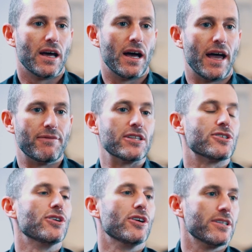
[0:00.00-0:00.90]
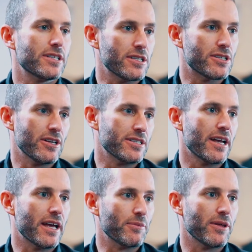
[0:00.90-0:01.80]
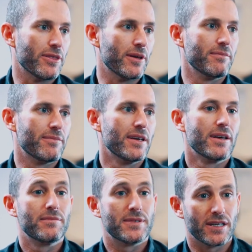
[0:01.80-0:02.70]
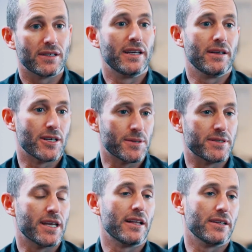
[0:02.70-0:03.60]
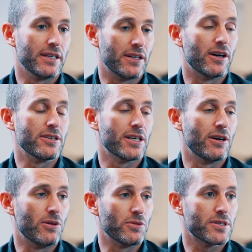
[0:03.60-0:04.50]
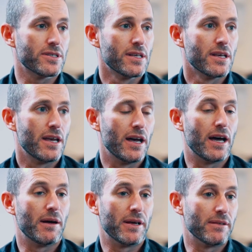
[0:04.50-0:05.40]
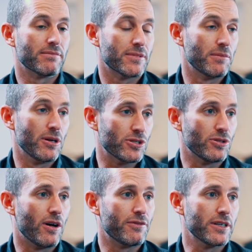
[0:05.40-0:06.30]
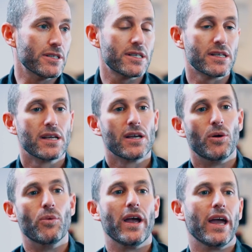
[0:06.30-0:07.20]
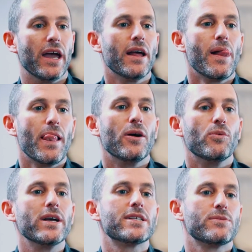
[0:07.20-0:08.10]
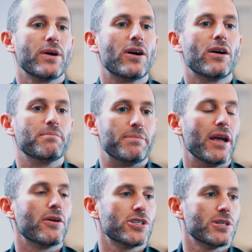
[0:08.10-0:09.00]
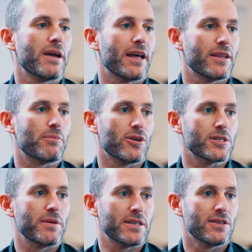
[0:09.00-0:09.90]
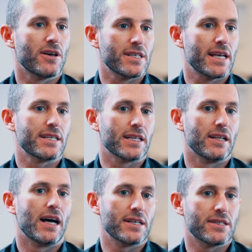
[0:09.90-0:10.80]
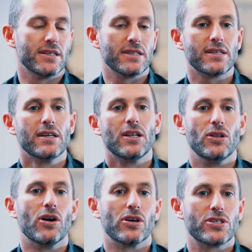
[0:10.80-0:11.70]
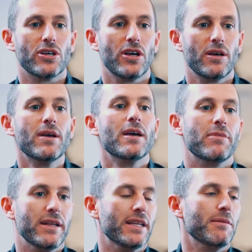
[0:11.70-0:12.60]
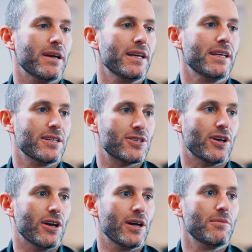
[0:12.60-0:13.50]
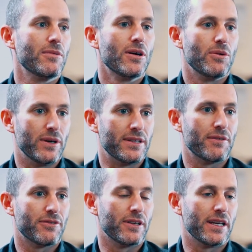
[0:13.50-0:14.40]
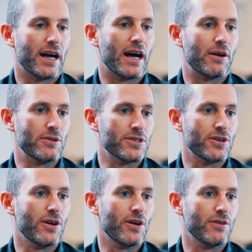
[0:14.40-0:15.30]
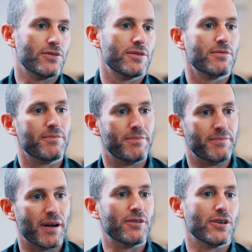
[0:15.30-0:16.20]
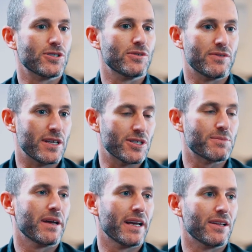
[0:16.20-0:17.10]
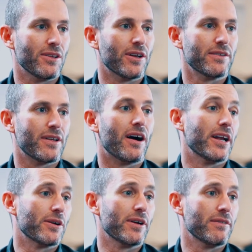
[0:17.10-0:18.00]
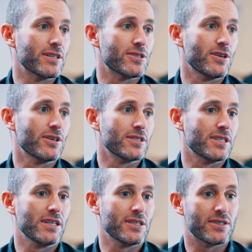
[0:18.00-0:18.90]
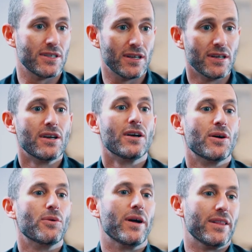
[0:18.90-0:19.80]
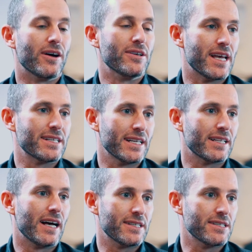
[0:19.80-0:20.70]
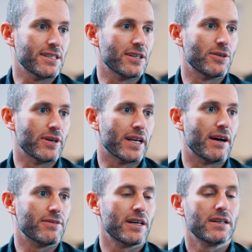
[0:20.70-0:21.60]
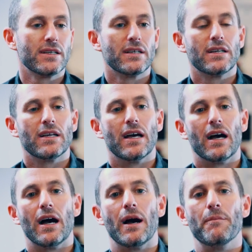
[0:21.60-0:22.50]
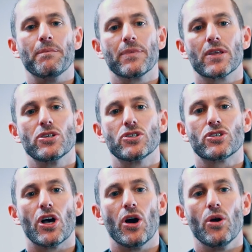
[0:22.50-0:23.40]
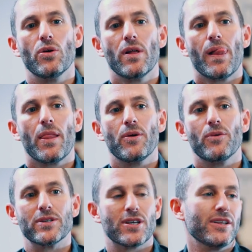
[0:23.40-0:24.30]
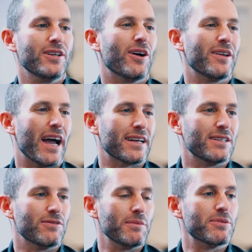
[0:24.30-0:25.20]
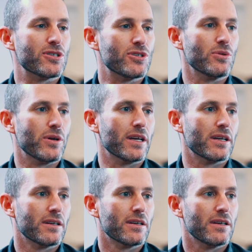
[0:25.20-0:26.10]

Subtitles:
have uncertainty associated with them, particularly hospitality and hotels and commercial office, where we're not bearish about the prospects of those asset classes longer term, but in the immediate term, we definitely are reserved by virtue of there just being a lot of the high degree of uncertainty as to when those asset classes are going to recover. So we're certainly not actively pursuing